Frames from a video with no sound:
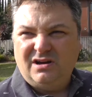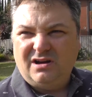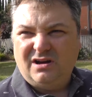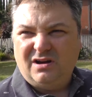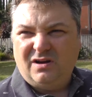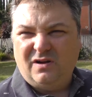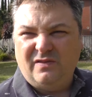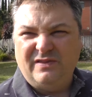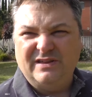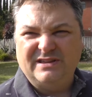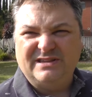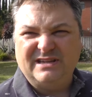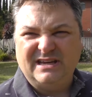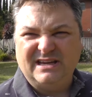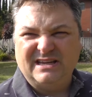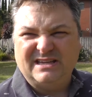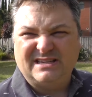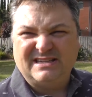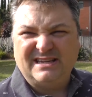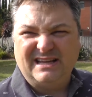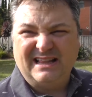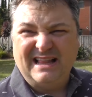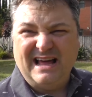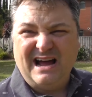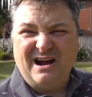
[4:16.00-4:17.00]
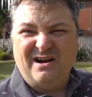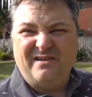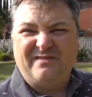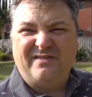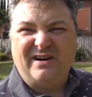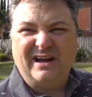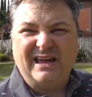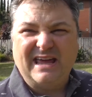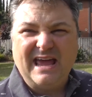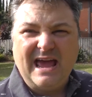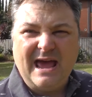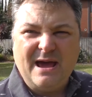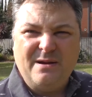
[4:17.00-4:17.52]
on the DSLR if
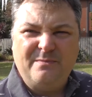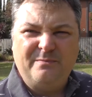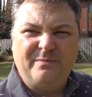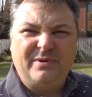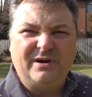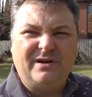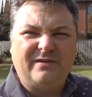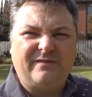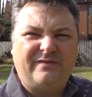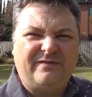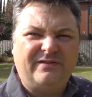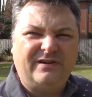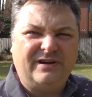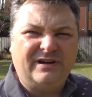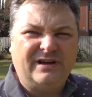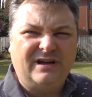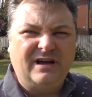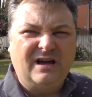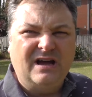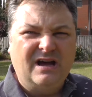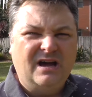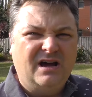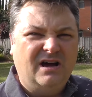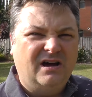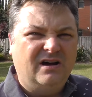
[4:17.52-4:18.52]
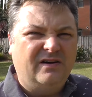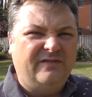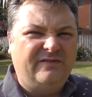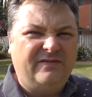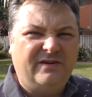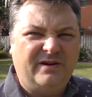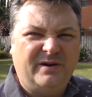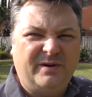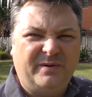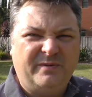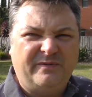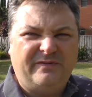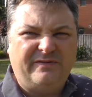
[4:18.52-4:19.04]
I can, but for
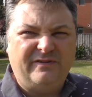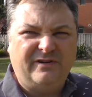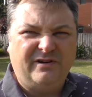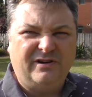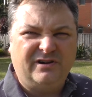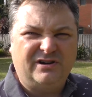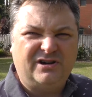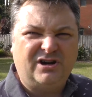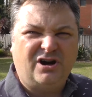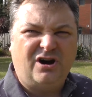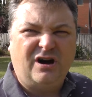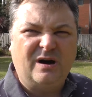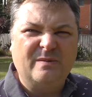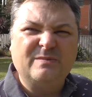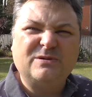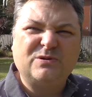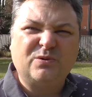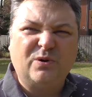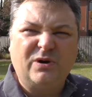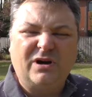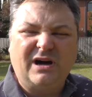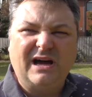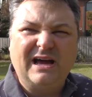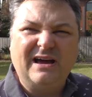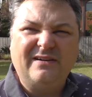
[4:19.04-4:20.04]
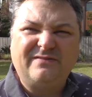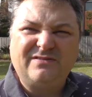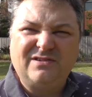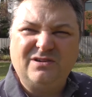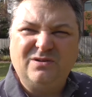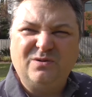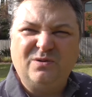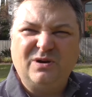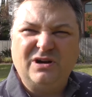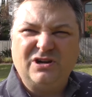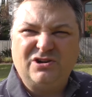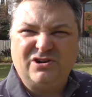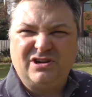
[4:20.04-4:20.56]
times when I have
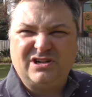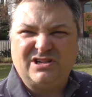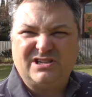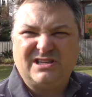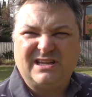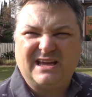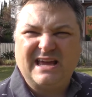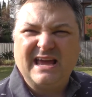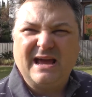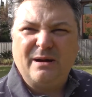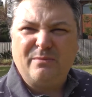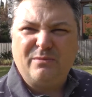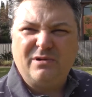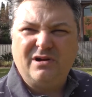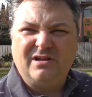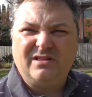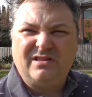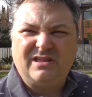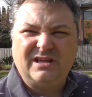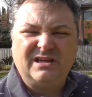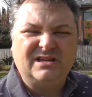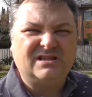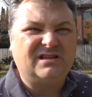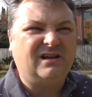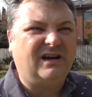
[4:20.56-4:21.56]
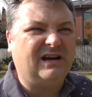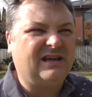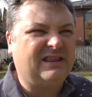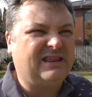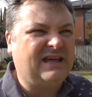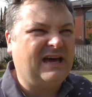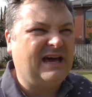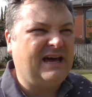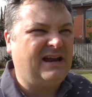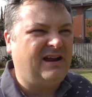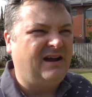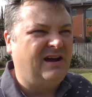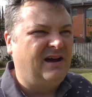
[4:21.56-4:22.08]
to address the camera and things like
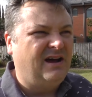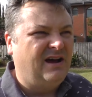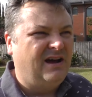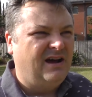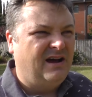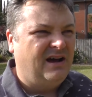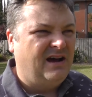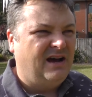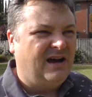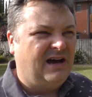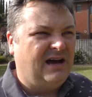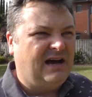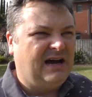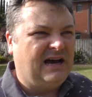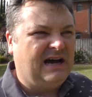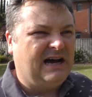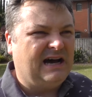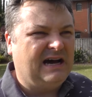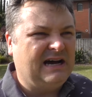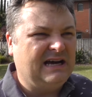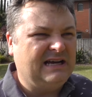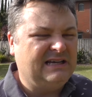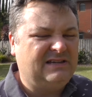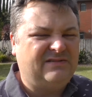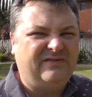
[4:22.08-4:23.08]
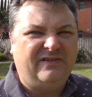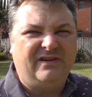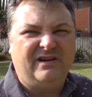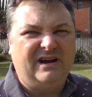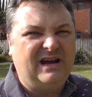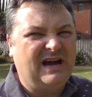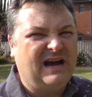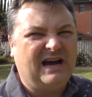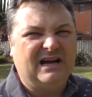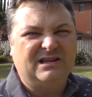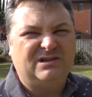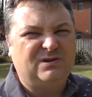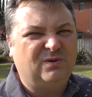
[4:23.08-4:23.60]
that, it's very
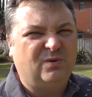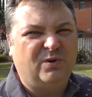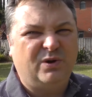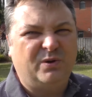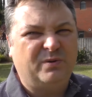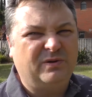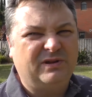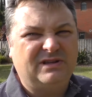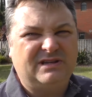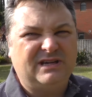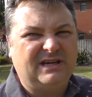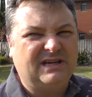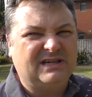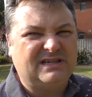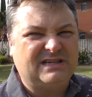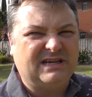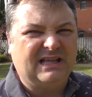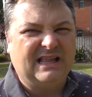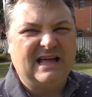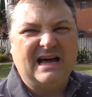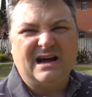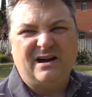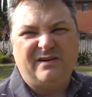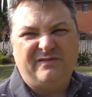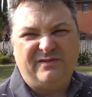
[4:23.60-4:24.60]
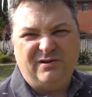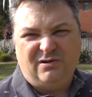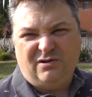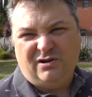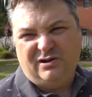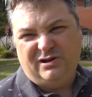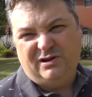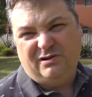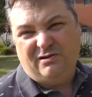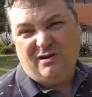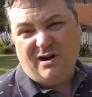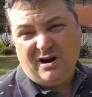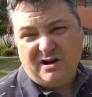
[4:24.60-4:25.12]
hard to work with a DSLR if you're
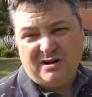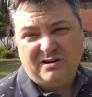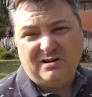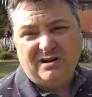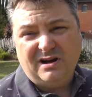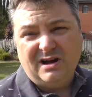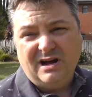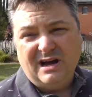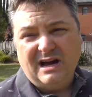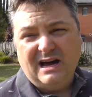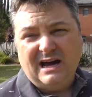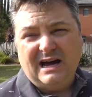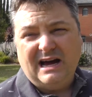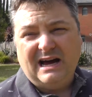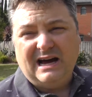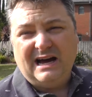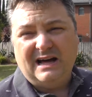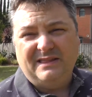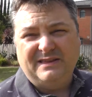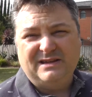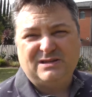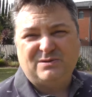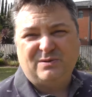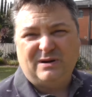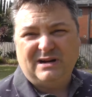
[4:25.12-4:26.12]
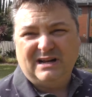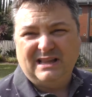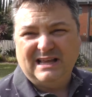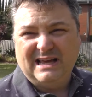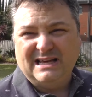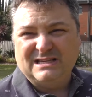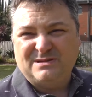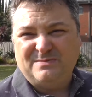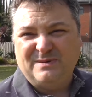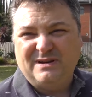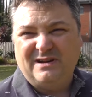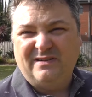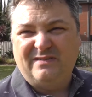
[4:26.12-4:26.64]
on your own. This one
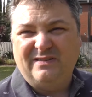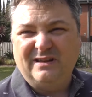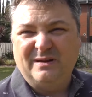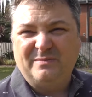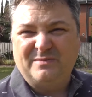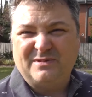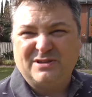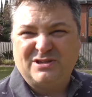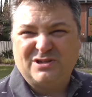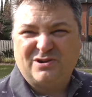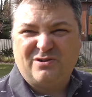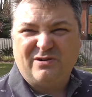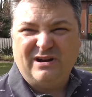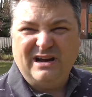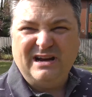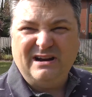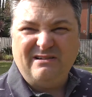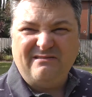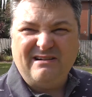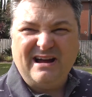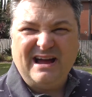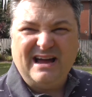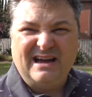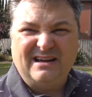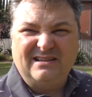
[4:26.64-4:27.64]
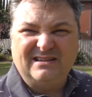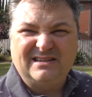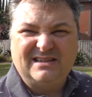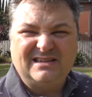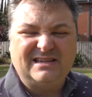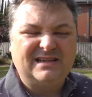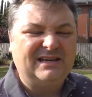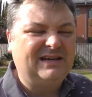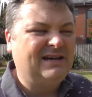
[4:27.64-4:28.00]
allows me to flip the screen around,